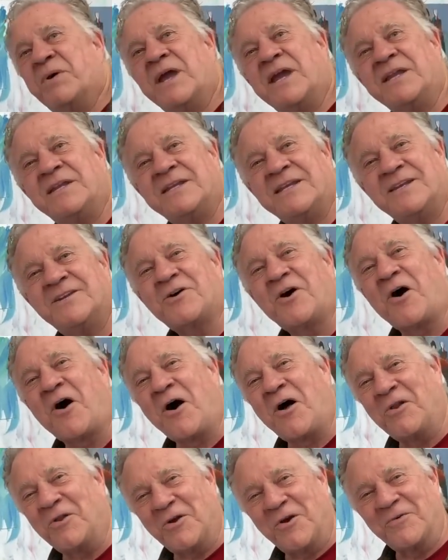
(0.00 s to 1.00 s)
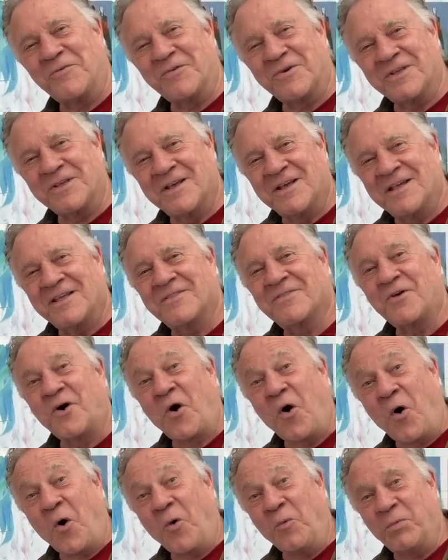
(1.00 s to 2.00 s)
painting all over the
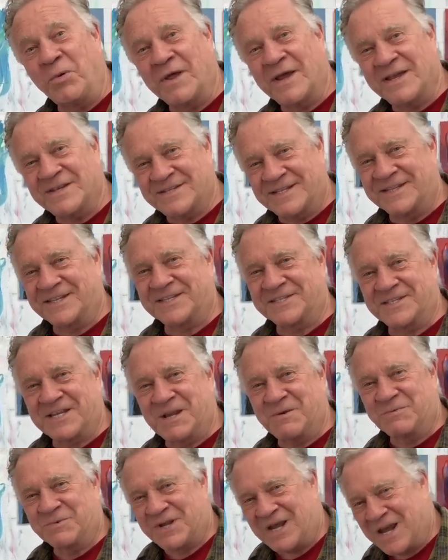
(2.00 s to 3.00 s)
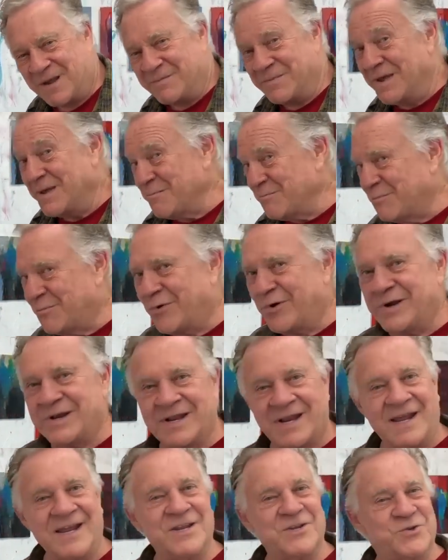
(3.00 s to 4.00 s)
whole place at the same time. Boy, did
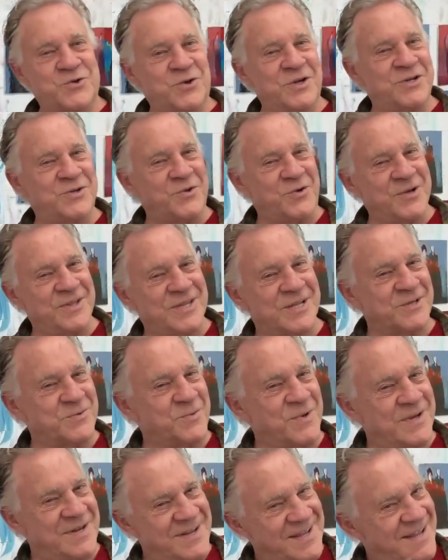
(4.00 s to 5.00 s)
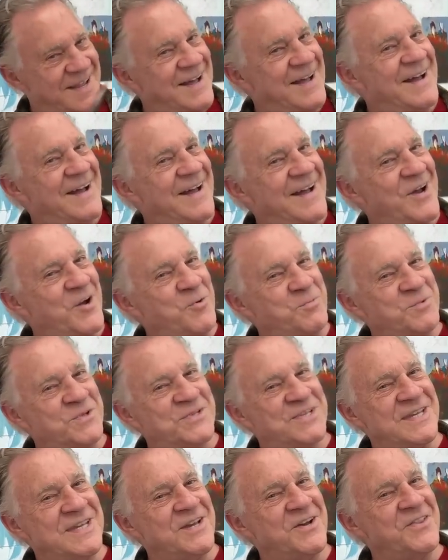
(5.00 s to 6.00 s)
I enjoy doing this one. I hope to
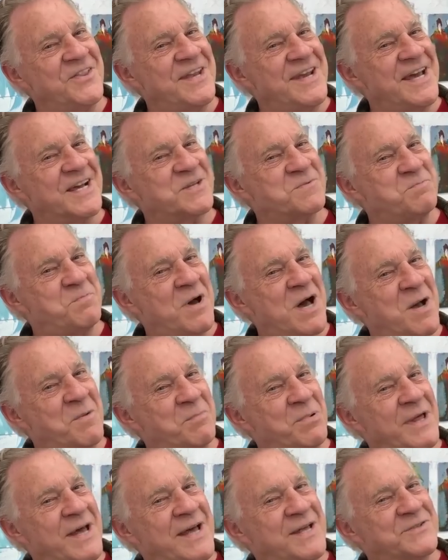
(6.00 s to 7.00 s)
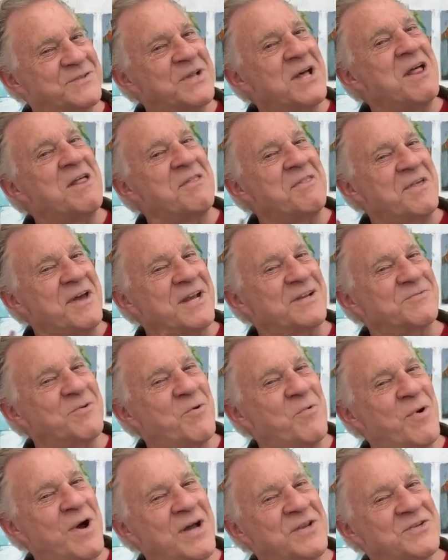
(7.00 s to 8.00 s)
see you on the next BobBlast. Thanks for
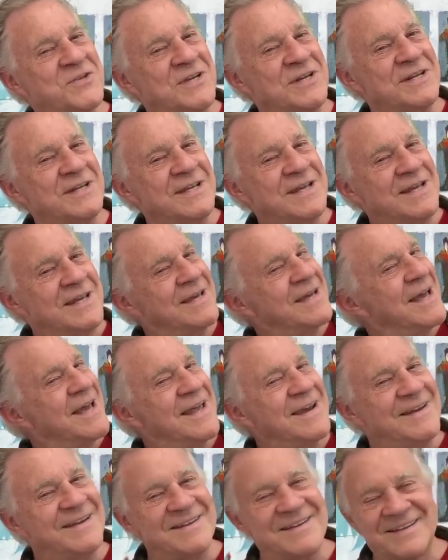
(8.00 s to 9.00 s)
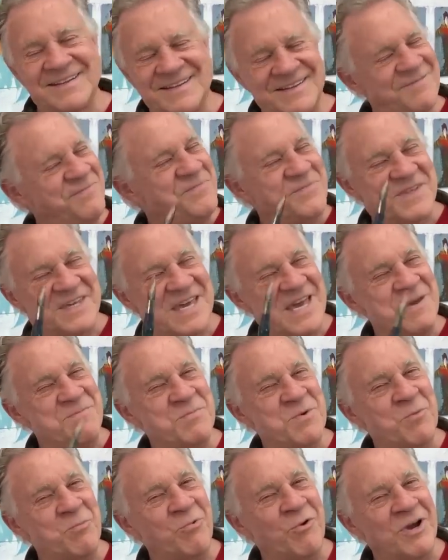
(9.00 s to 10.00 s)
watching and keep
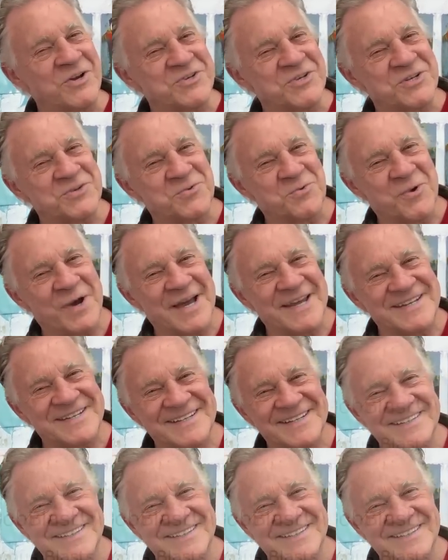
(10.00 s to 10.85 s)
your brushes wet.